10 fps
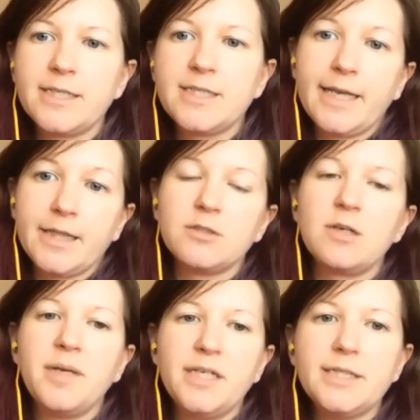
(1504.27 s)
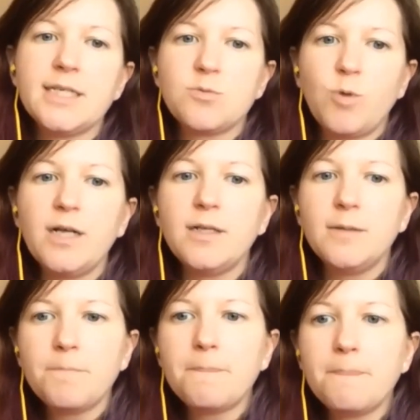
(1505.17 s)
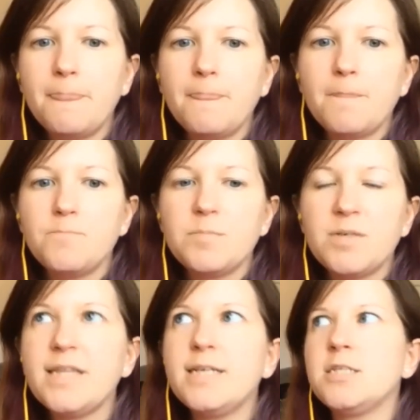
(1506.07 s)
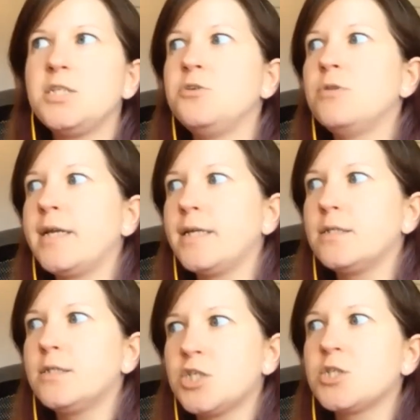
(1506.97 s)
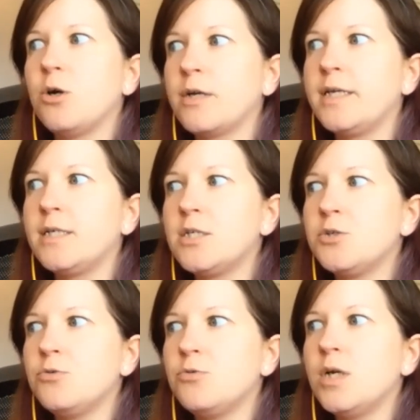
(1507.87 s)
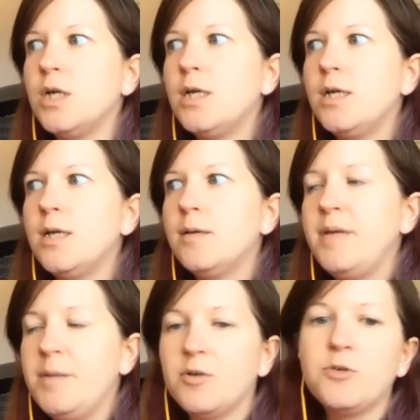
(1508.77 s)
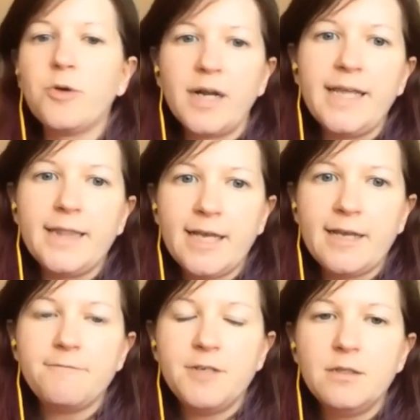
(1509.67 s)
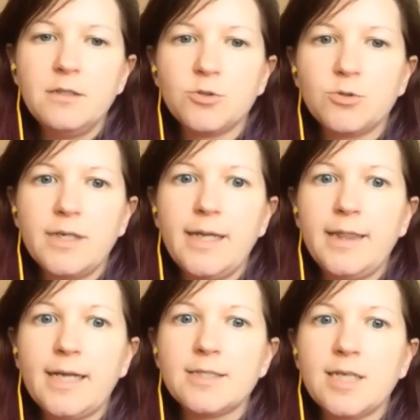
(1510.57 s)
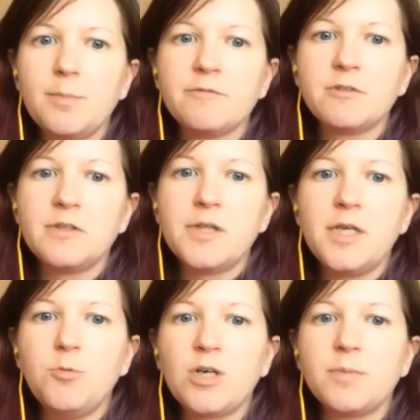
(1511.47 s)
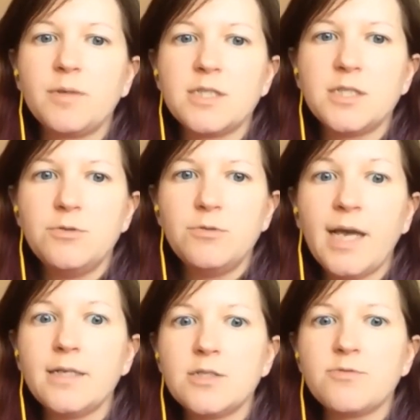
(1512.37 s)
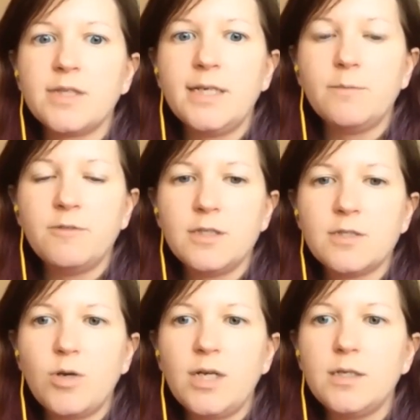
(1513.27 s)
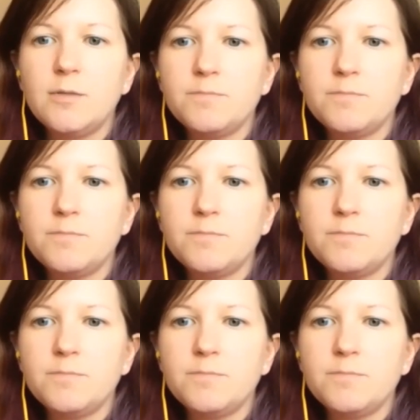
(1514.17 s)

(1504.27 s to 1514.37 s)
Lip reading: to get their opinion as well. But I think too, like just talking to people who are in that field or in that type of career that you want to pursue, that is really helpful as well.